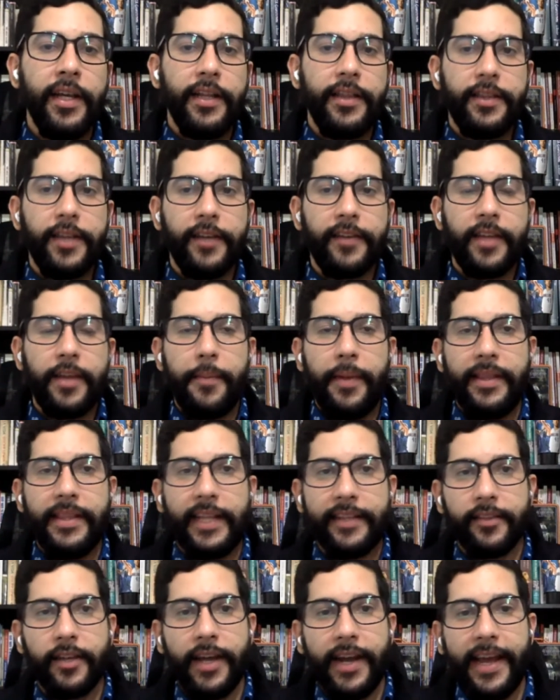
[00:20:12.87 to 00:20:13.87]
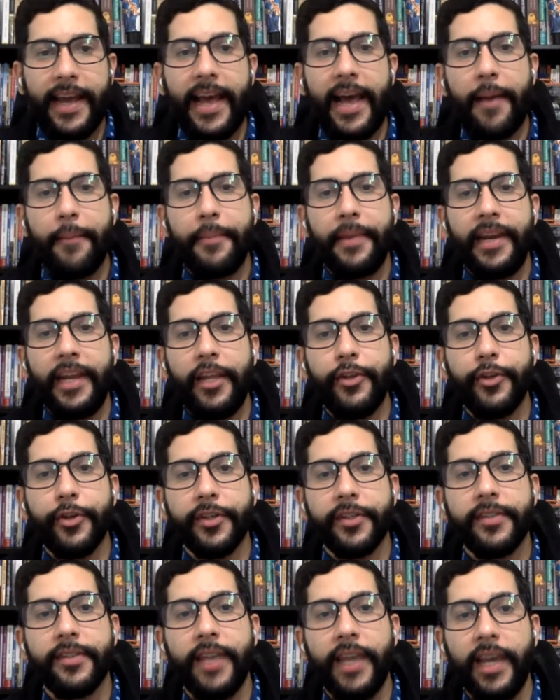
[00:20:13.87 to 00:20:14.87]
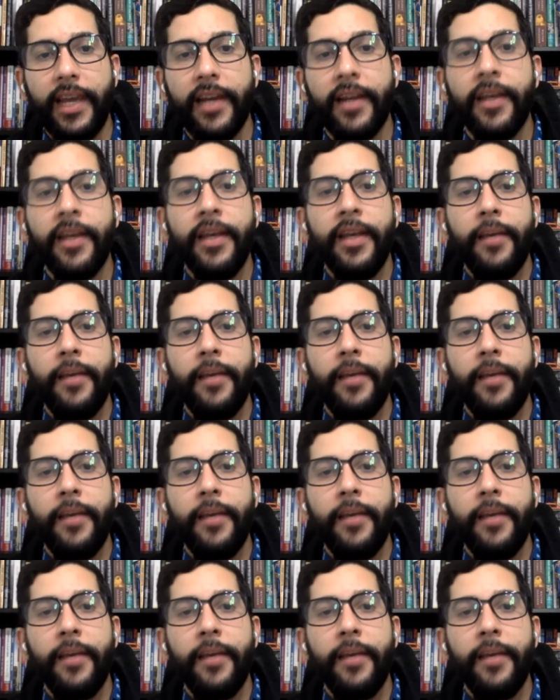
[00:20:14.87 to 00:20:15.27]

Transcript: doesn't mean that's going to happen in your state.